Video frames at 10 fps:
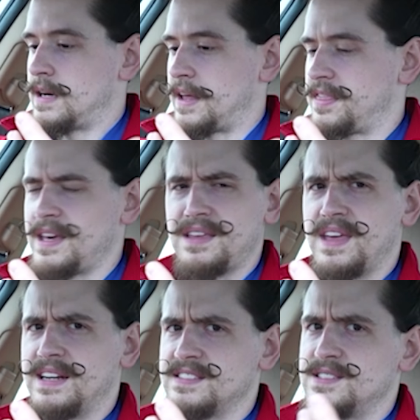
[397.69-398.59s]
I think
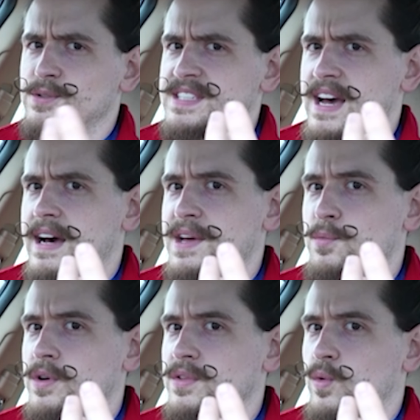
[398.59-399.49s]
that is still tied
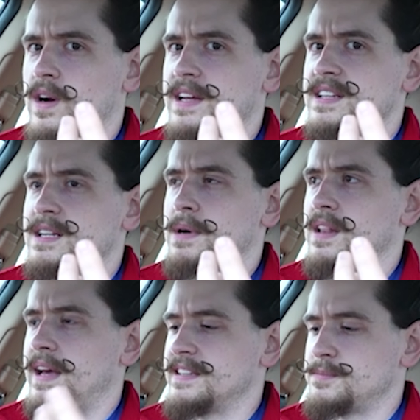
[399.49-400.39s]
with where I did in my
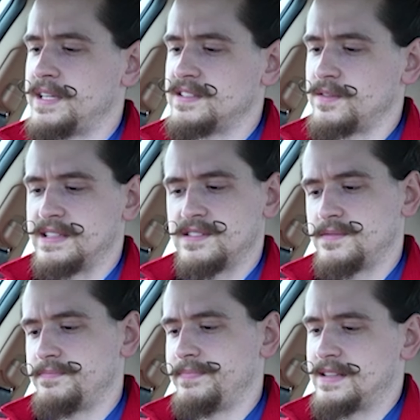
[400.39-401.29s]
last meet, so
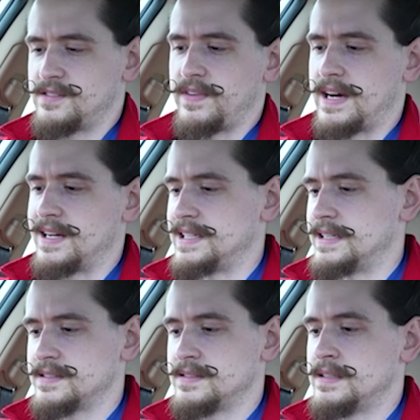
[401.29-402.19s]
that's fine, I
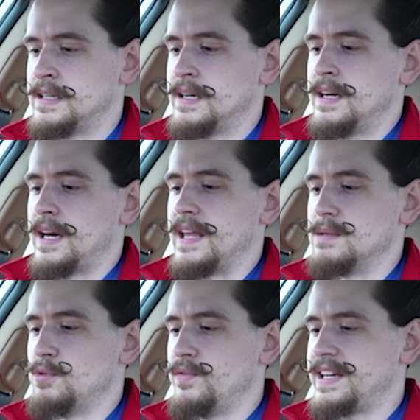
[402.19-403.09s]
guess. And
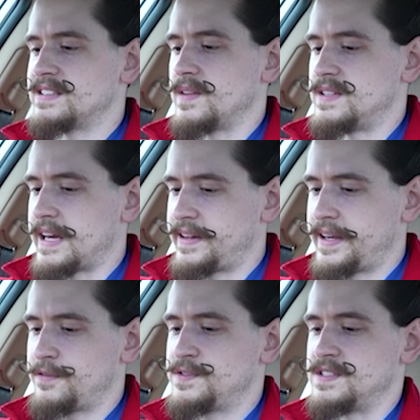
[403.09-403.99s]
then moving into the
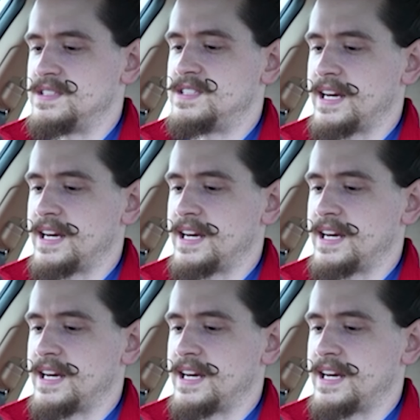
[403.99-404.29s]
deadlifts.